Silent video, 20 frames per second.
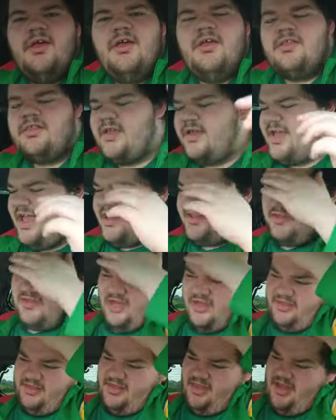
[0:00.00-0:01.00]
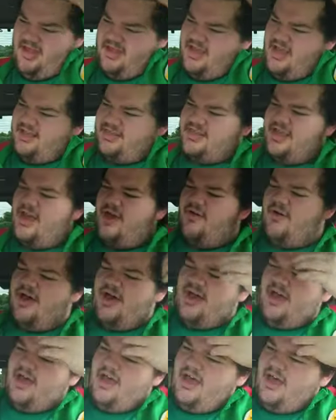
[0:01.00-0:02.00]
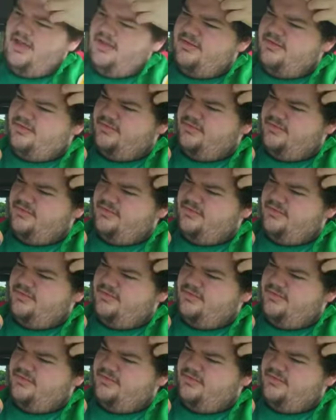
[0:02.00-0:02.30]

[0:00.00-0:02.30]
So yeah, just to let you guys know, uh,